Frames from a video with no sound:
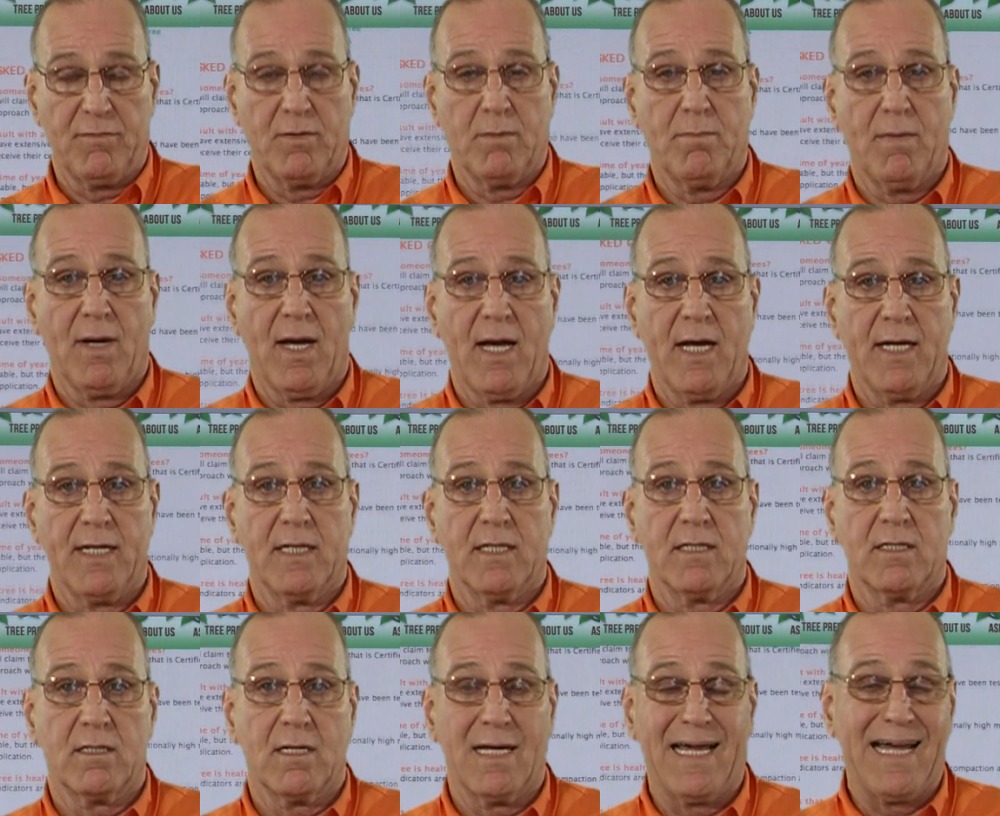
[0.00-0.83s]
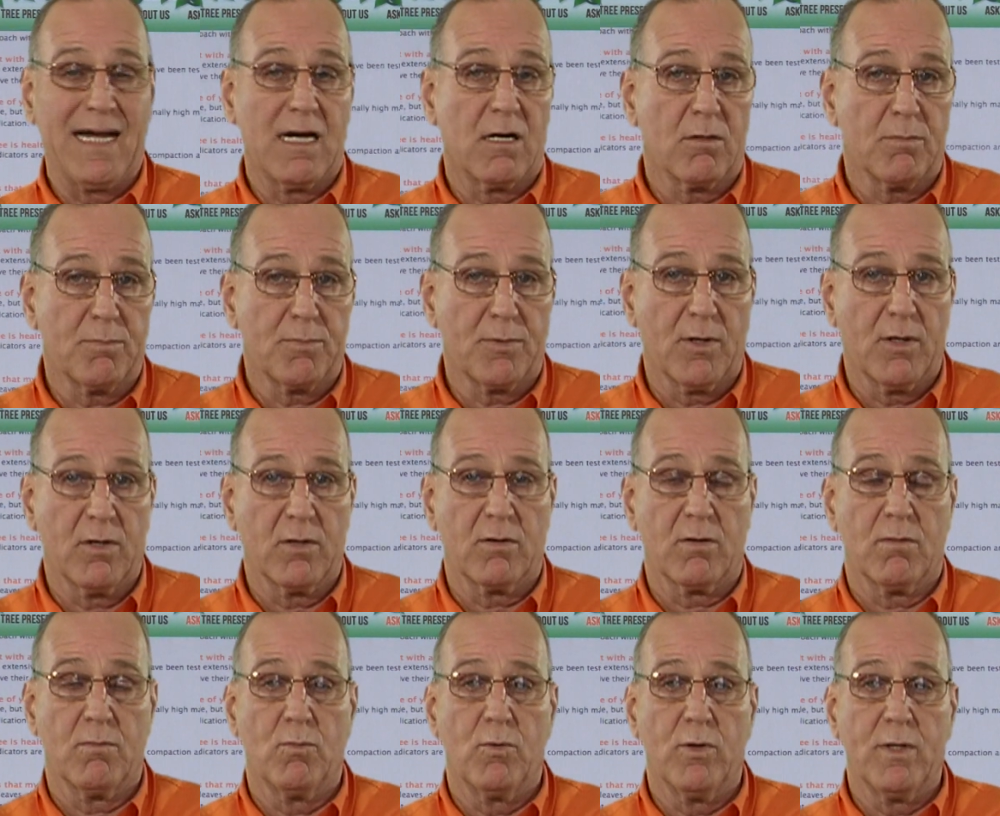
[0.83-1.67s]
you buy into our
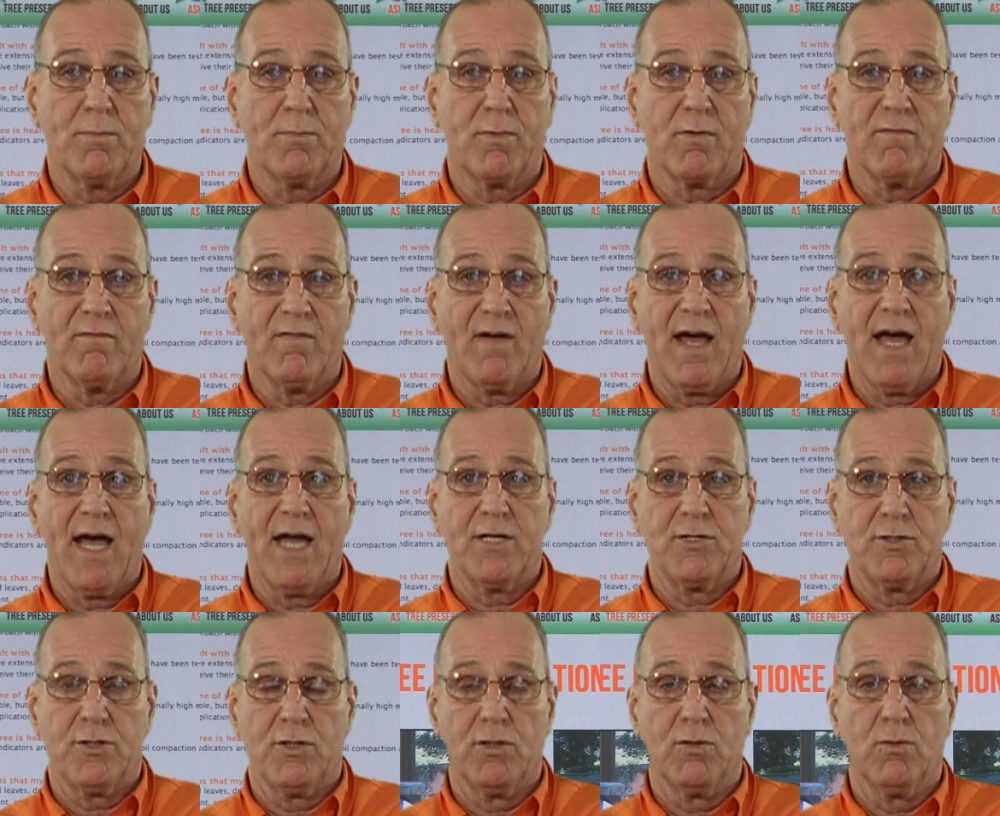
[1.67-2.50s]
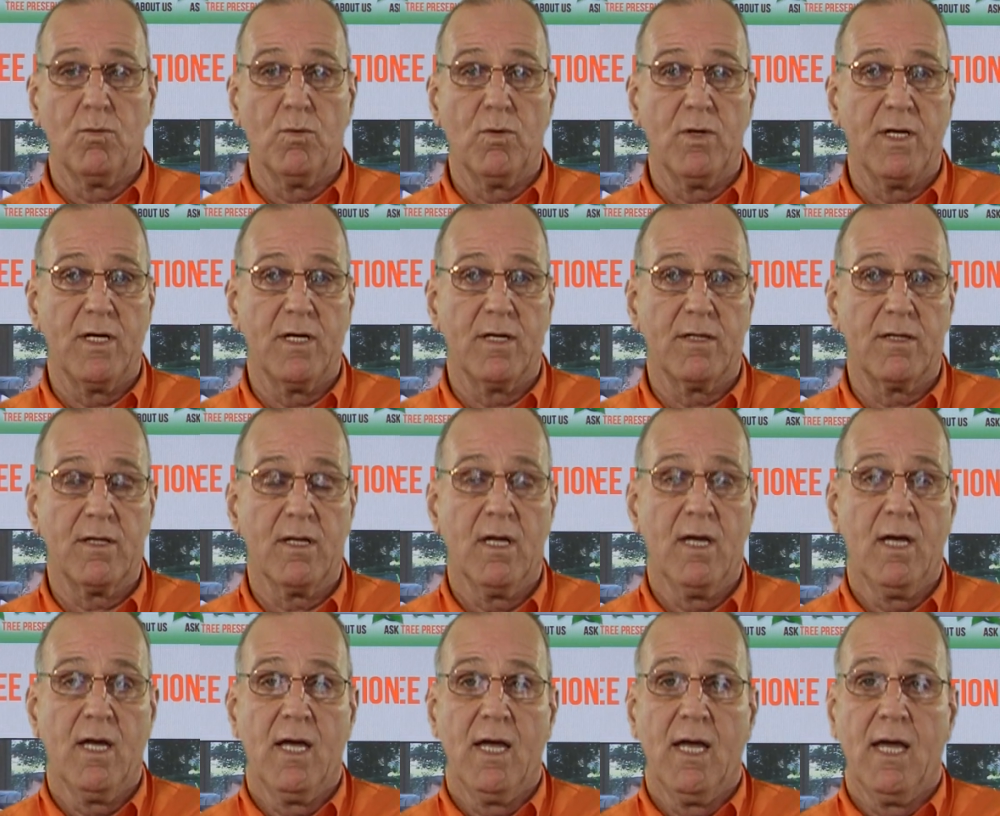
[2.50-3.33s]
program, we provide you with
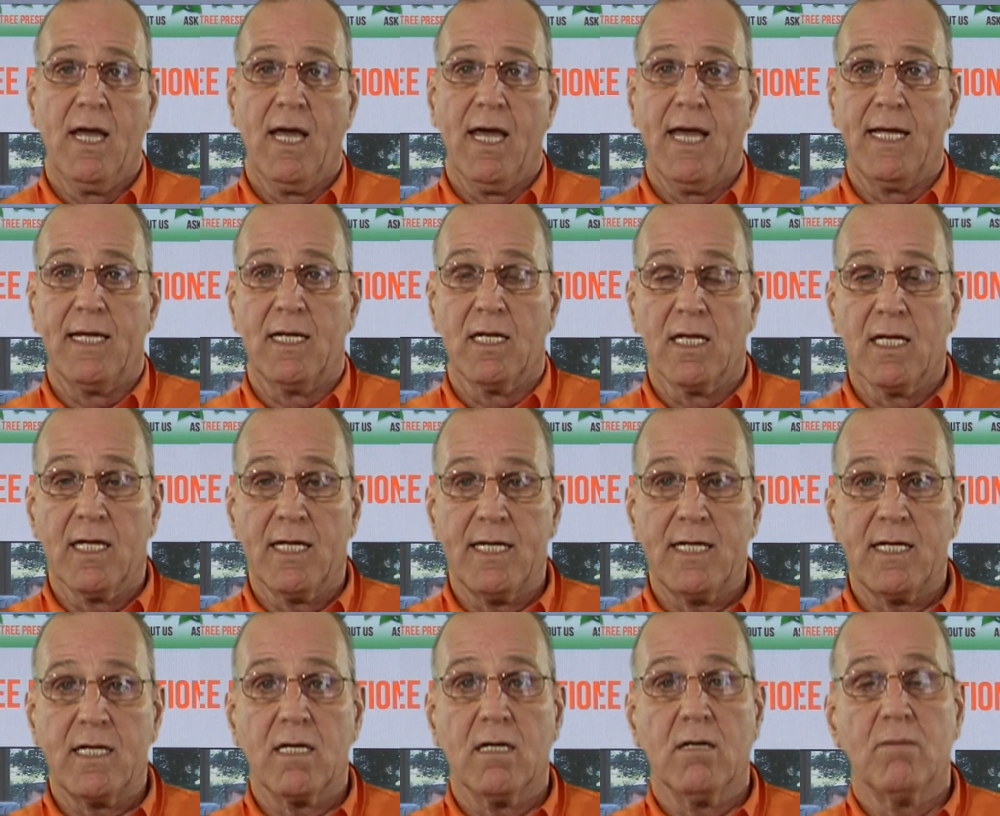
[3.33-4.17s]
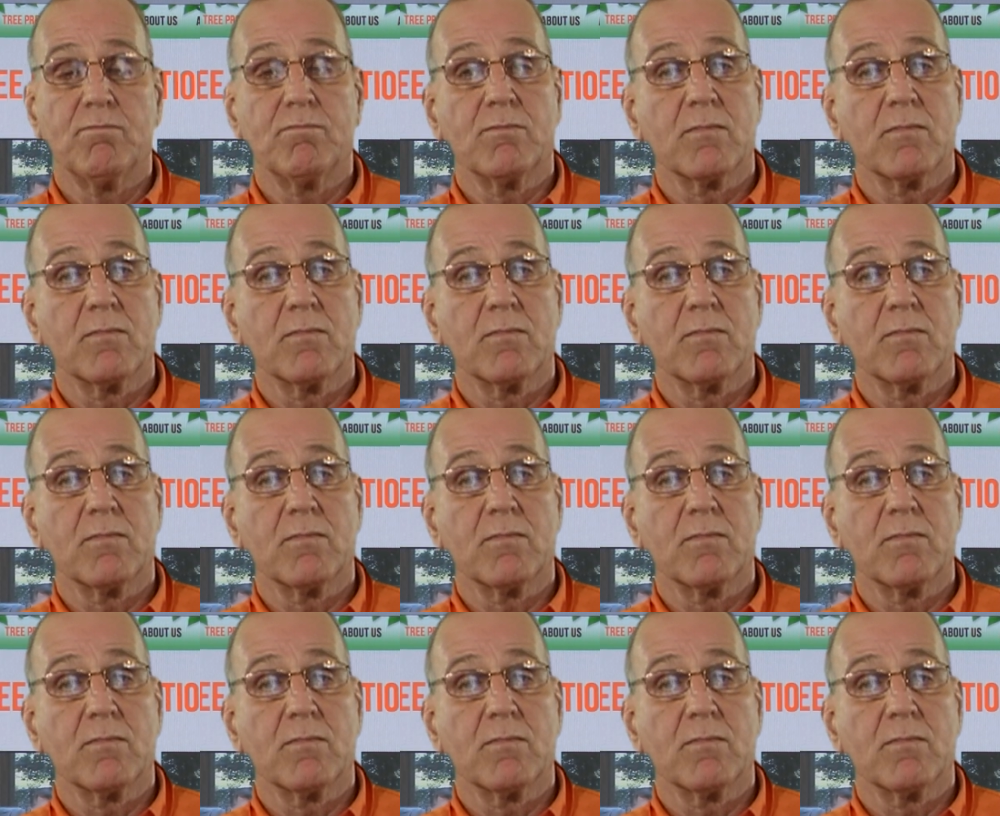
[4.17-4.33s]
a link